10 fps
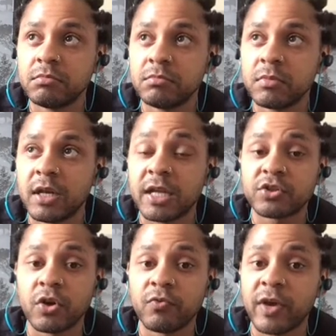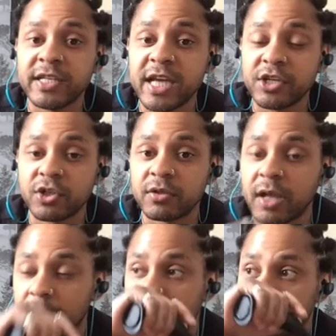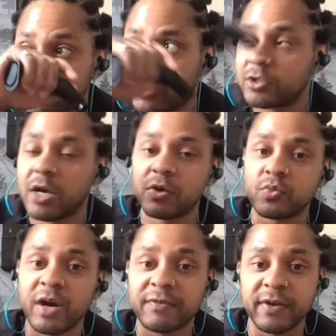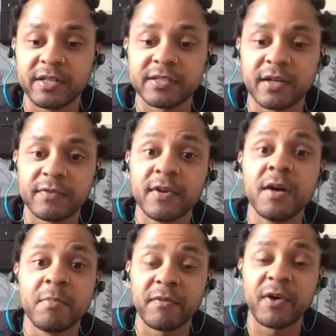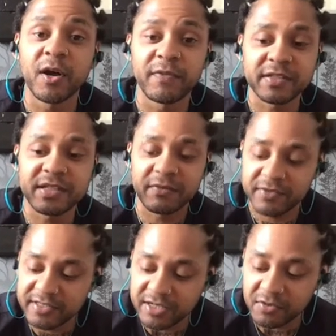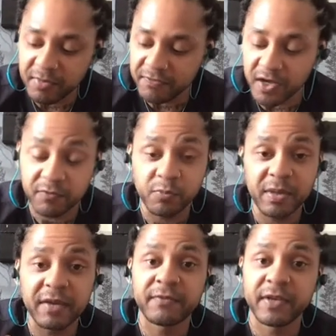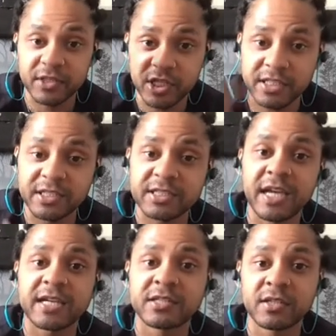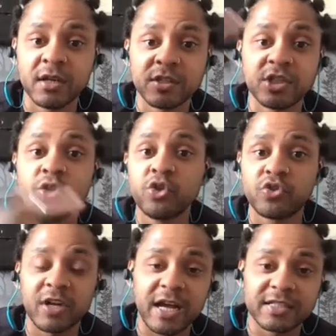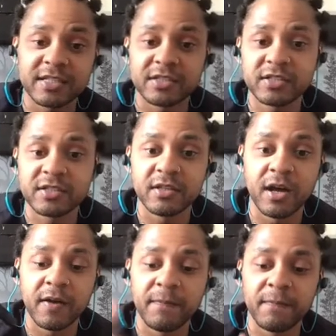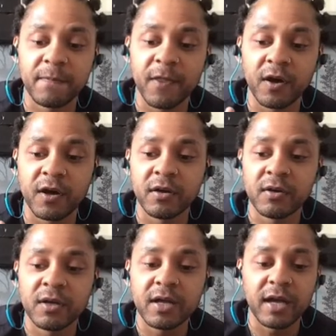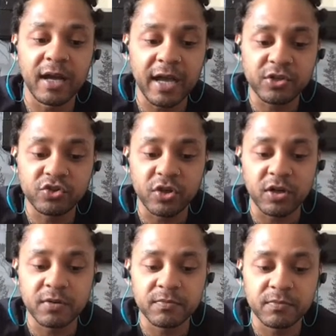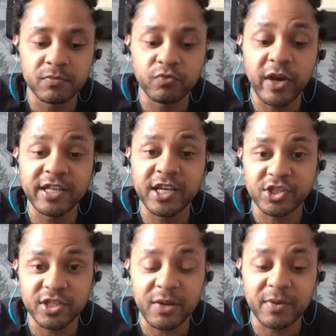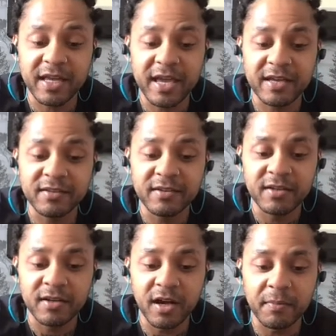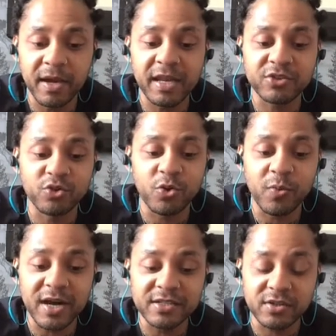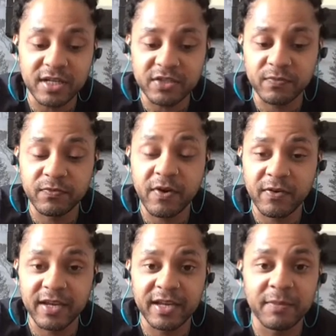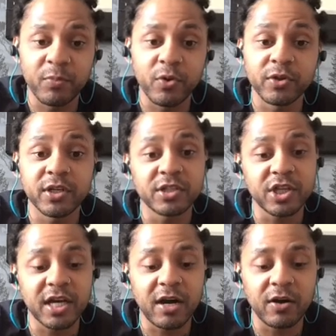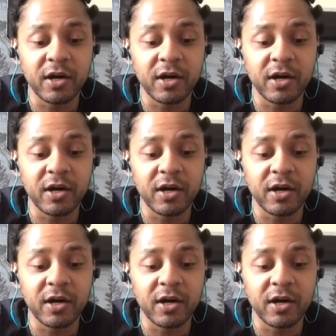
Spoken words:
electro radiation, like cell towers, Wi-Fi and stuff. Mother Earth actually, if you stand on Mother Earth with bare feet, she neutralizes the extra radiation that we're getting, electrical wise. So that's very important. You can check out